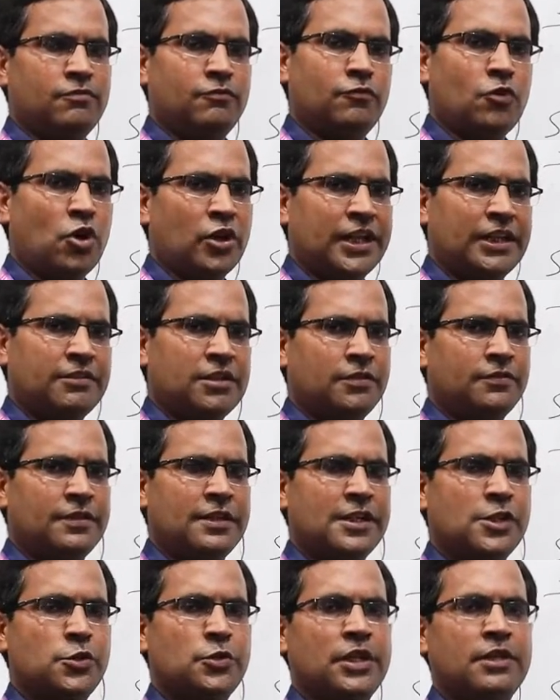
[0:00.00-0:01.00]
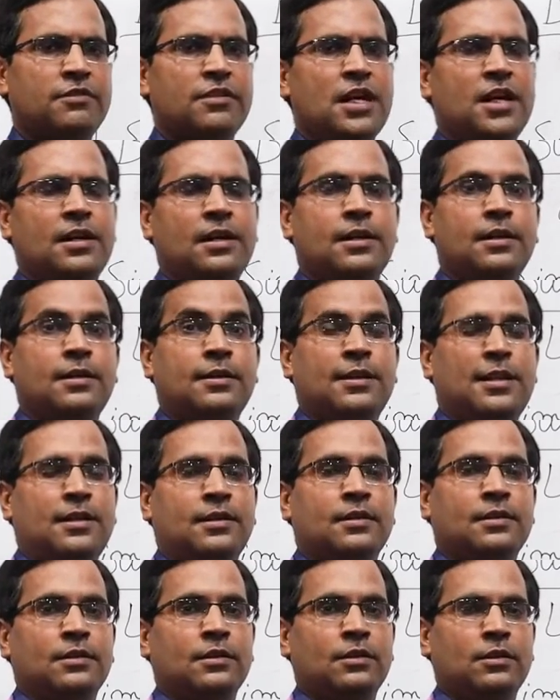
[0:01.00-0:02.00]
whatever words you have uh,
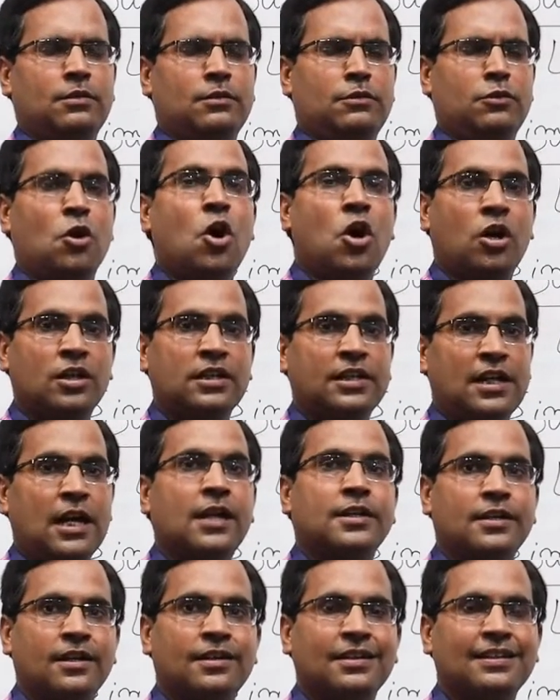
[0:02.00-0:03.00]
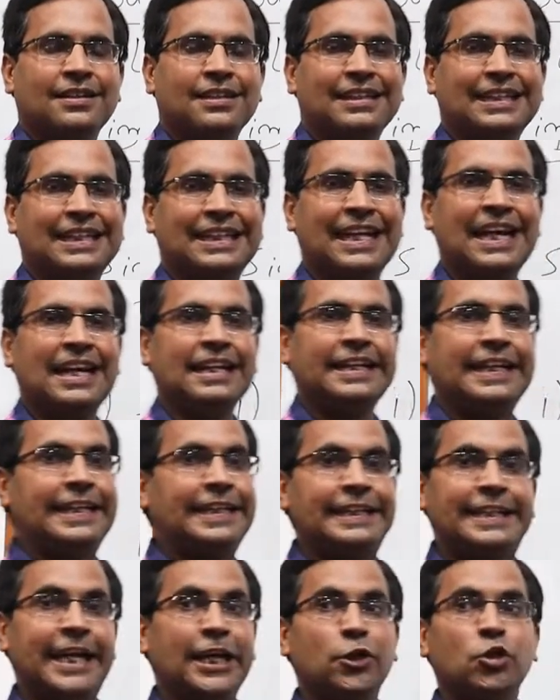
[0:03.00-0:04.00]
gone uttered, then
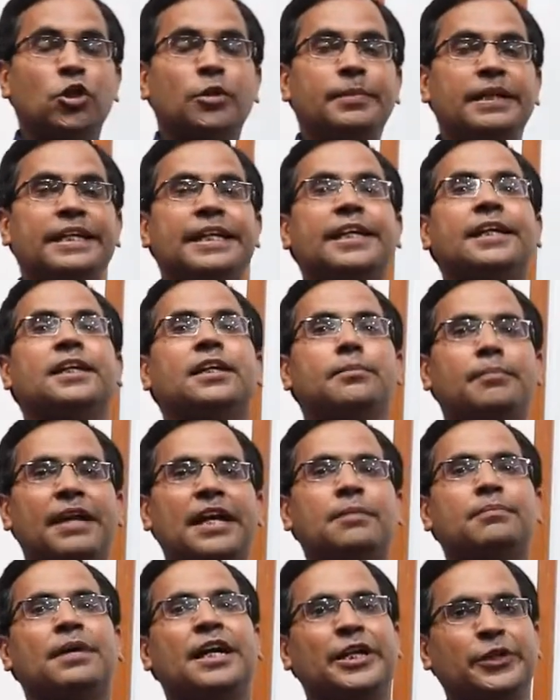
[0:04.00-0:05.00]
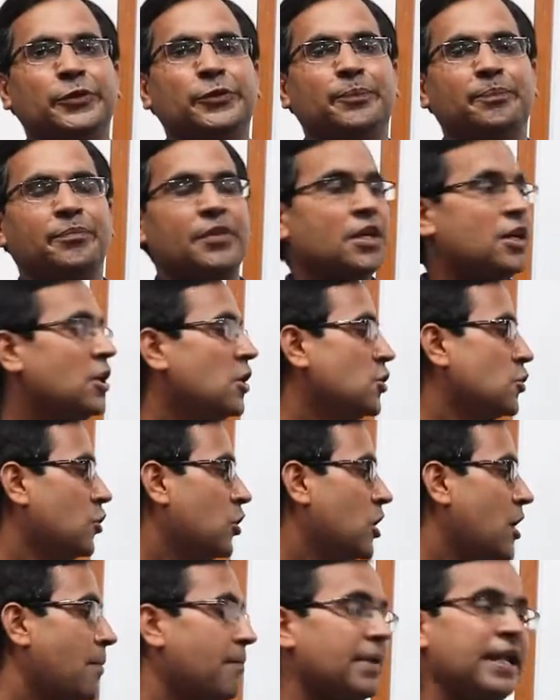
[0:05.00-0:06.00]
it cannot be taken back by you. So
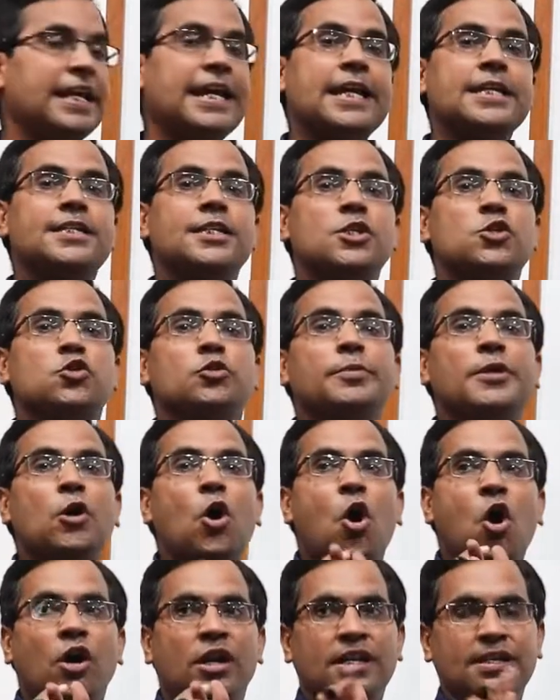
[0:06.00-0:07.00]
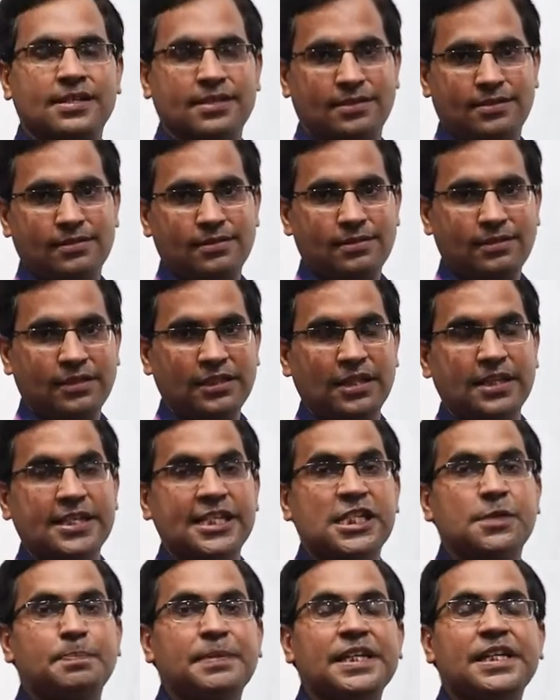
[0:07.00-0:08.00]
communication should be honest. Your
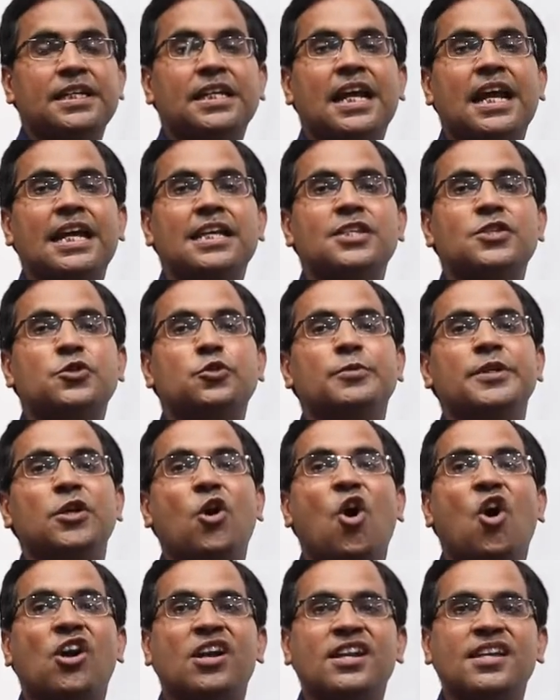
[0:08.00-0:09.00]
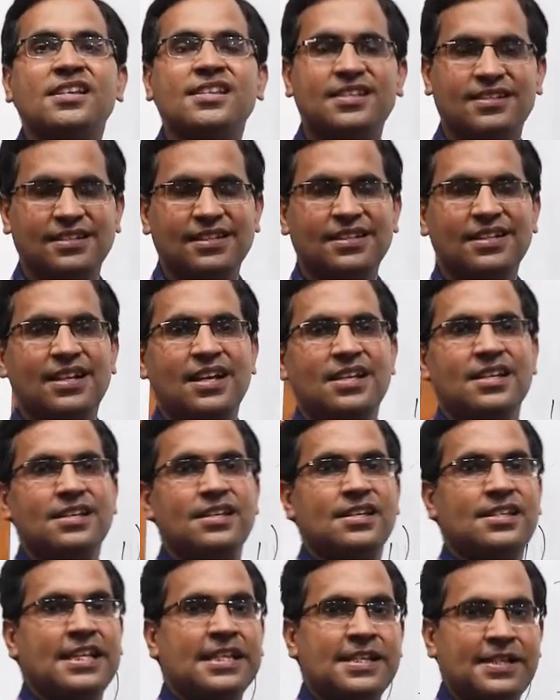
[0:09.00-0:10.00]
speaker has to be honest
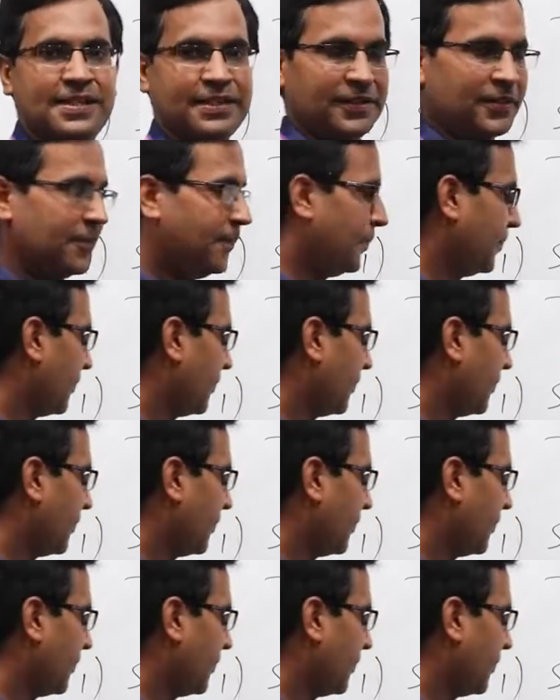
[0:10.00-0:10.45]
sincere